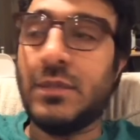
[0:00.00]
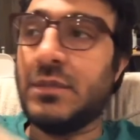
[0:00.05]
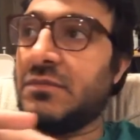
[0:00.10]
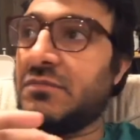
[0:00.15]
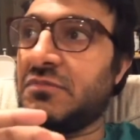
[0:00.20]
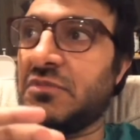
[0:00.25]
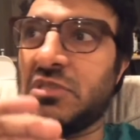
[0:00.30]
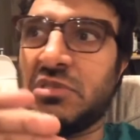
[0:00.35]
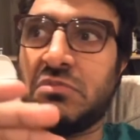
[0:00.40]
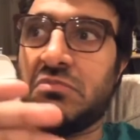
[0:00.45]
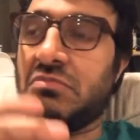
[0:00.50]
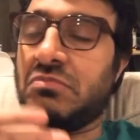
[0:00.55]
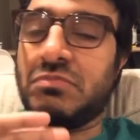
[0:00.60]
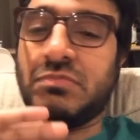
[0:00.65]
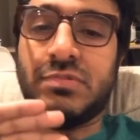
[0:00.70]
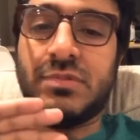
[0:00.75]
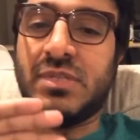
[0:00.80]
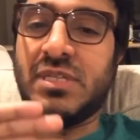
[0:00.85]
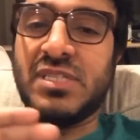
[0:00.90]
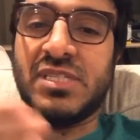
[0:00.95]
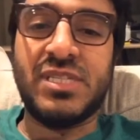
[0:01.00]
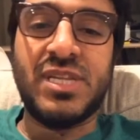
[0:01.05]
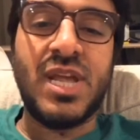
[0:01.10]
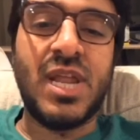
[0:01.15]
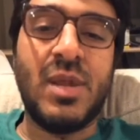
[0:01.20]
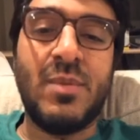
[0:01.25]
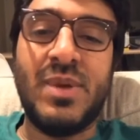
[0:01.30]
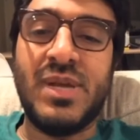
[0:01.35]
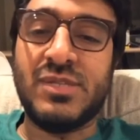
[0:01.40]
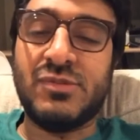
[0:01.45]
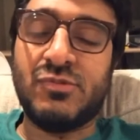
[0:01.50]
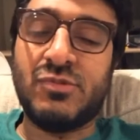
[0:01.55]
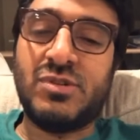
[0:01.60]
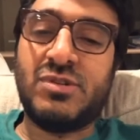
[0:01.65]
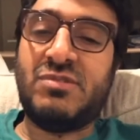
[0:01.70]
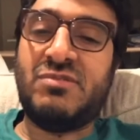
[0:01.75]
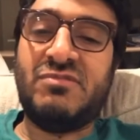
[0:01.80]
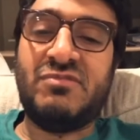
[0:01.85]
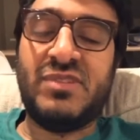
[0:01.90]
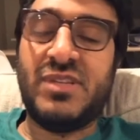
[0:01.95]
for since database were
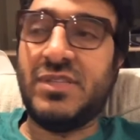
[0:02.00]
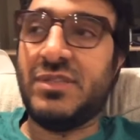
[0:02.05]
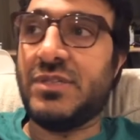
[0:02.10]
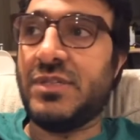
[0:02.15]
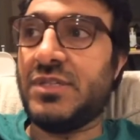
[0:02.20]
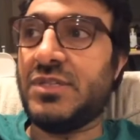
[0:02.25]
invented.